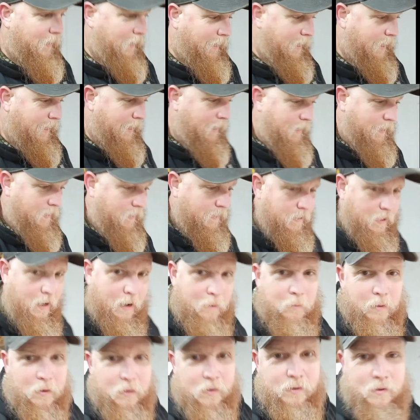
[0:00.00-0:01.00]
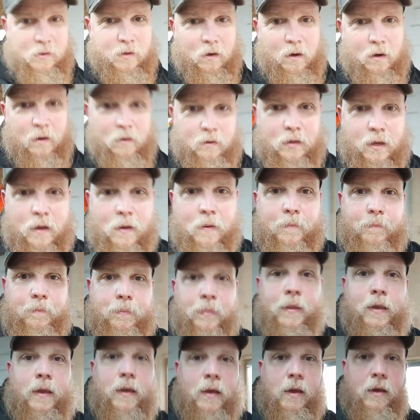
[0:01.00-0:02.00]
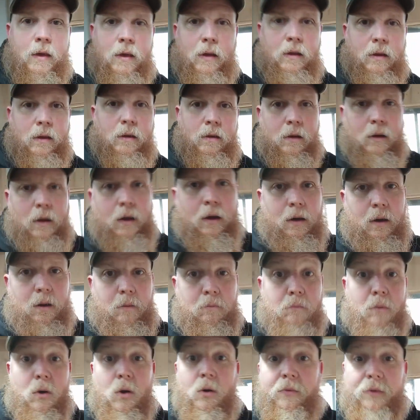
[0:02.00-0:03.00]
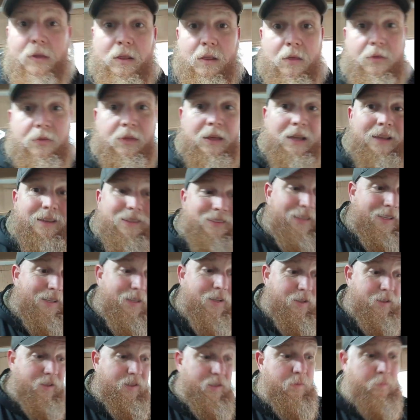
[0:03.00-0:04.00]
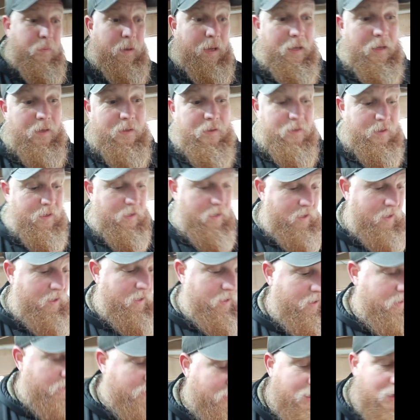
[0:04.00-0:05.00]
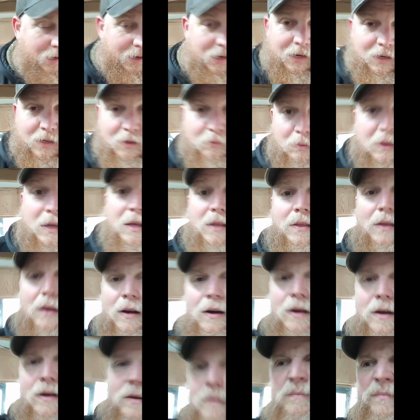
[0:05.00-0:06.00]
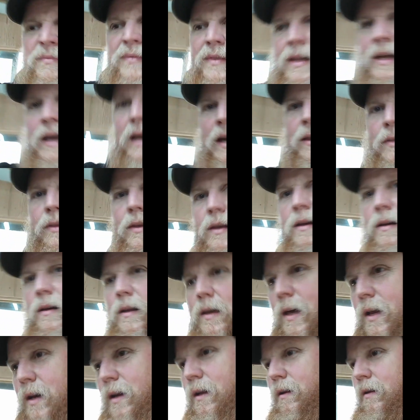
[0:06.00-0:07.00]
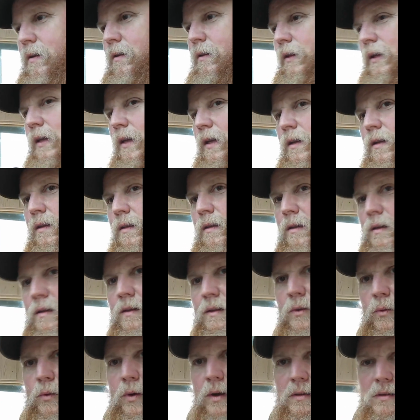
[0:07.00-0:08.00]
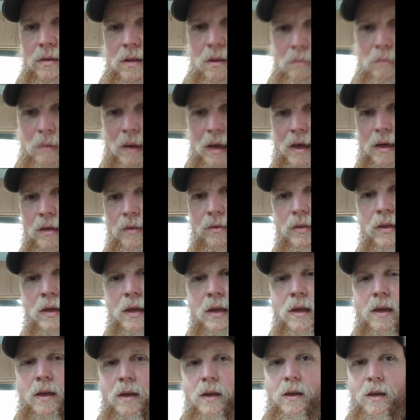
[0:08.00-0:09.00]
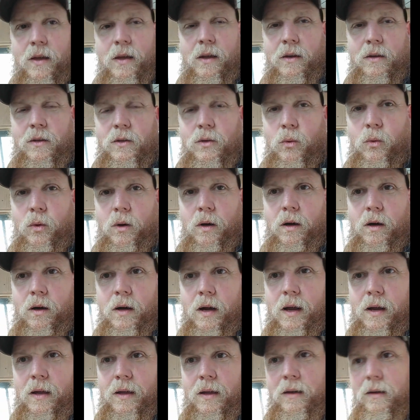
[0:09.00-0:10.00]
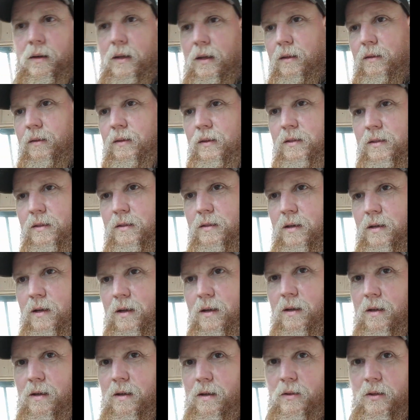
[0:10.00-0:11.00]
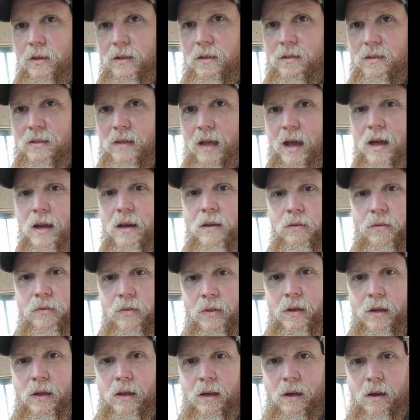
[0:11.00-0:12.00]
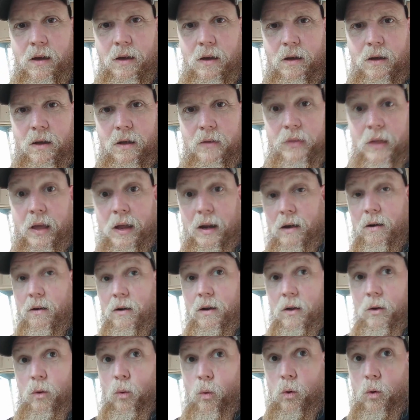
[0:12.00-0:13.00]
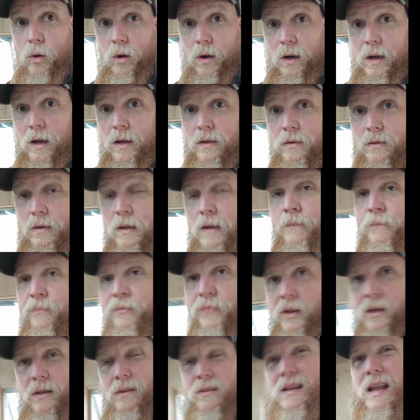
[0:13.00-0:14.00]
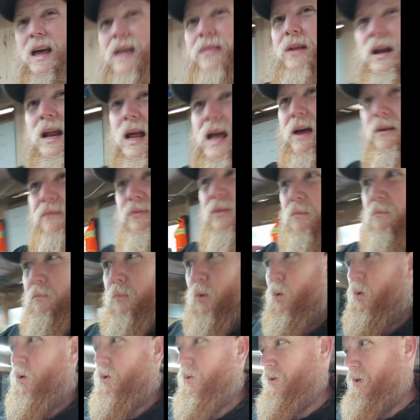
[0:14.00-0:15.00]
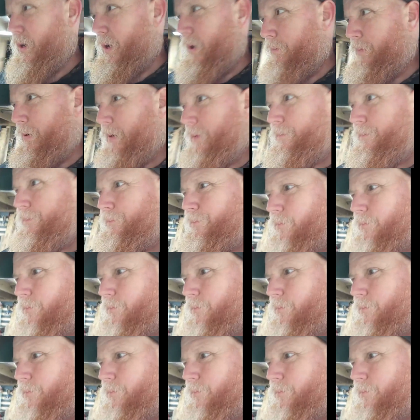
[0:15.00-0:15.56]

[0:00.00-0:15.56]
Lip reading: and I'm going to start moving the things into the space that need to be there, and then kind of clean the rest of the path to where I can get this side of the area organized. Because now that I have the boards up